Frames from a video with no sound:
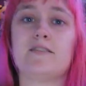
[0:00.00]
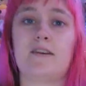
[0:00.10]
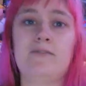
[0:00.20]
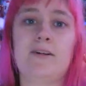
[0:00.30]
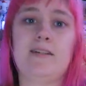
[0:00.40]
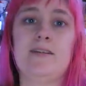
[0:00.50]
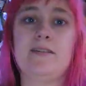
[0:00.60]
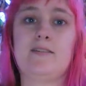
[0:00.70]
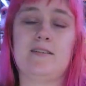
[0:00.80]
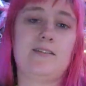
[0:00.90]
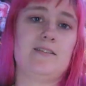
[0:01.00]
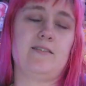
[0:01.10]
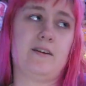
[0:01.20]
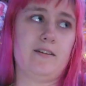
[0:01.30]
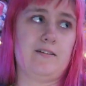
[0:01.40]
stuff like this, this
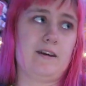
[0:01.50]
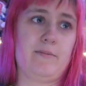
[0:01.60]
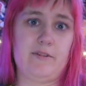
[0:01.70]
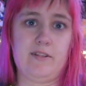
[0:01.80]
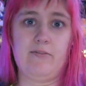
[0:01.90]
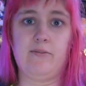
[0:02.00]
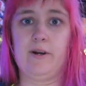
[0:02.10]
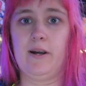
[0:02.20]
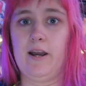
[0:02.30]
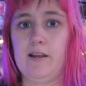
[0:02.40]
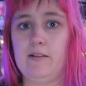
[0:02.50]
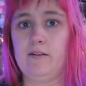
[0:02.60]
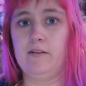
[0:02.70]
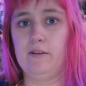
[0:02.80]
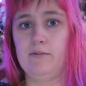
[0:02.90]
is like the type of stuff where I
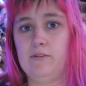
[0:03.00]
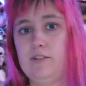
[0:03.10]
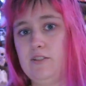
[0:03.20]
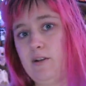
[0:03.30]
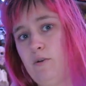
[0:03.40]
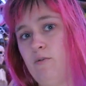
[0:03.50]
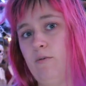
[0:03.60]
literally will just like